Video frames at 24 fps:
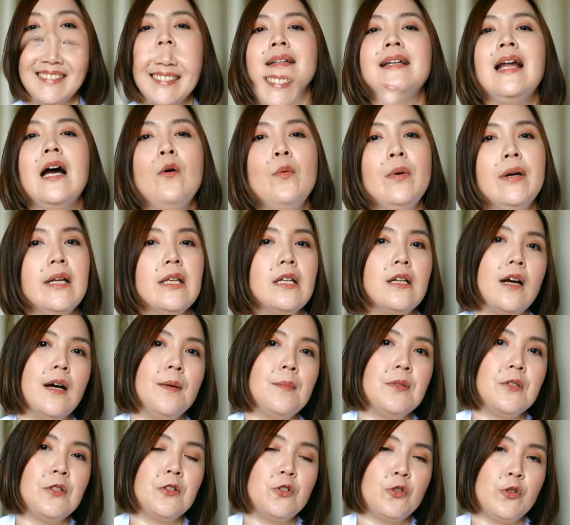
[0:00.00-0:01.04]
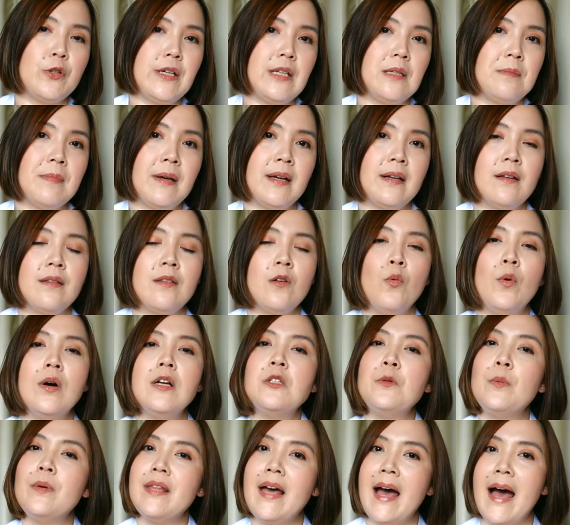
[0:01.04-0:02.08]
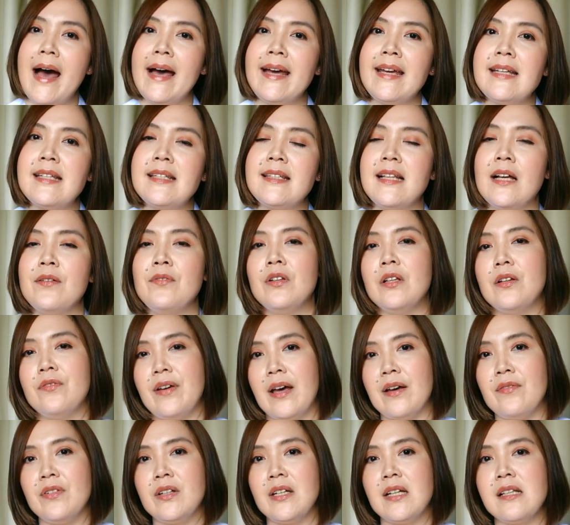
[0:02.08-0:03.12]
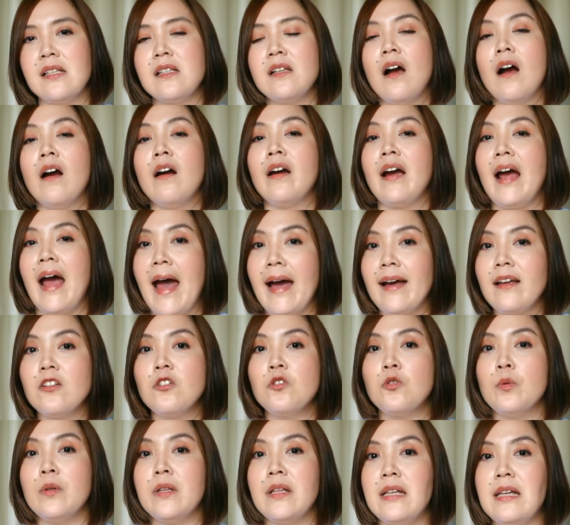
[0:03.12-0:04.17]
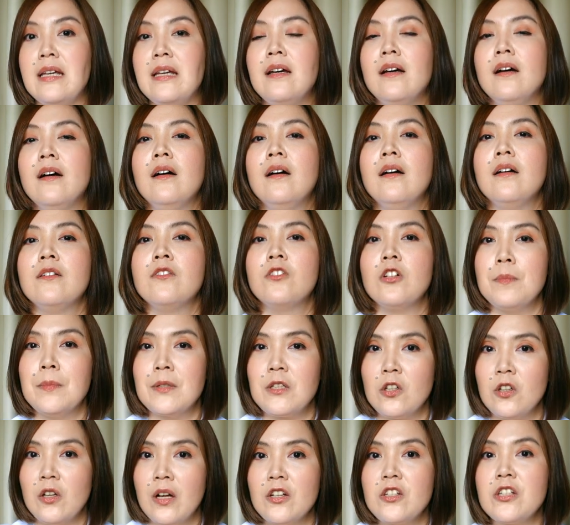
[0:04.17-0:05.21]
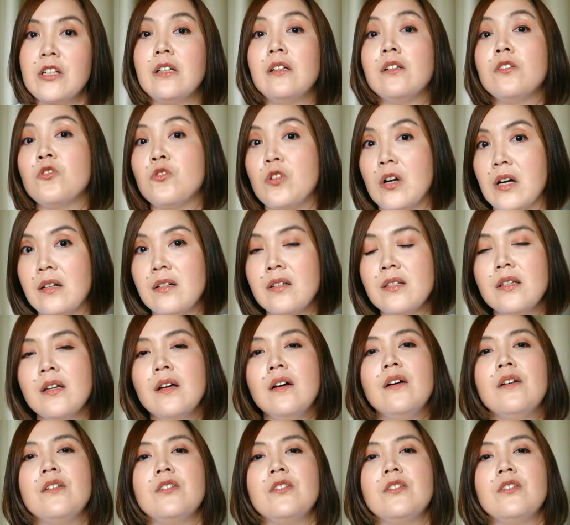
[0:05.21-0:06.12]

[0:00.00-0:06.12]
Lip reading: Now, when it comes to treatment, the ones with the highest level of evidence are actually dermatological drugs,